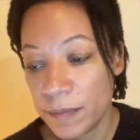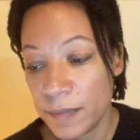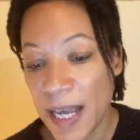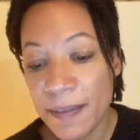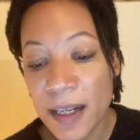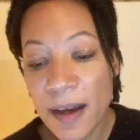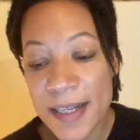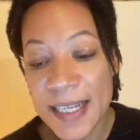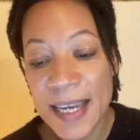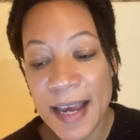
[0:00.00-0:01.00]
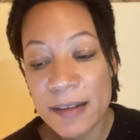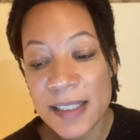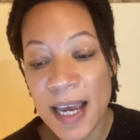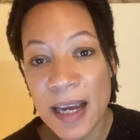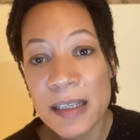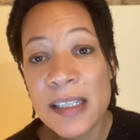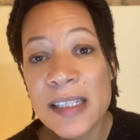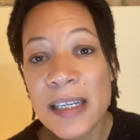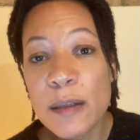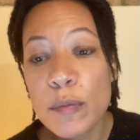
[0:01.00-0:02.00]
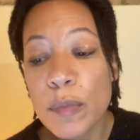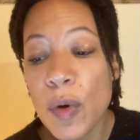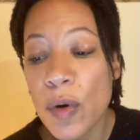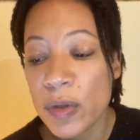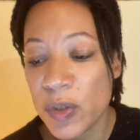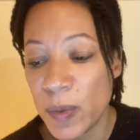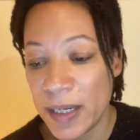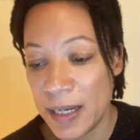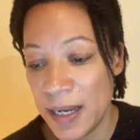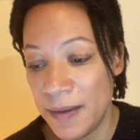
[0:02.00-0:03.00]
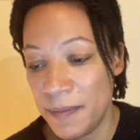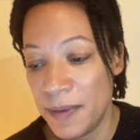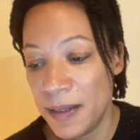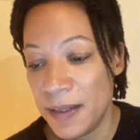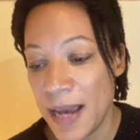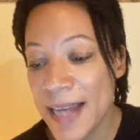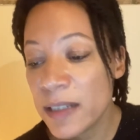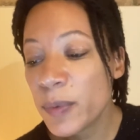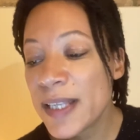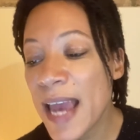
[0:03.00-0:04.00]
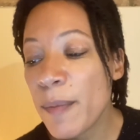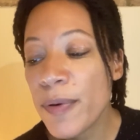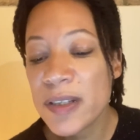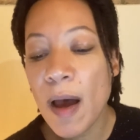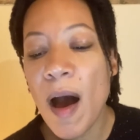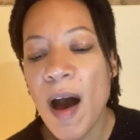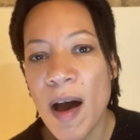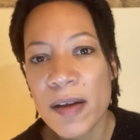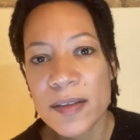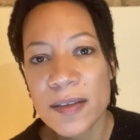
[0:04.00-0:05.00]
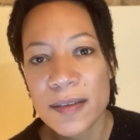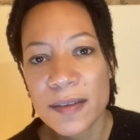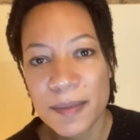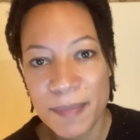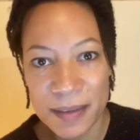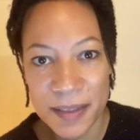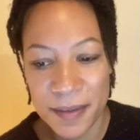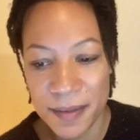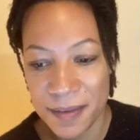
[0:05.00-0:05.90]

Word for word: Then the nightingale sang still more sweetly, and it was the emperor's heart that melted.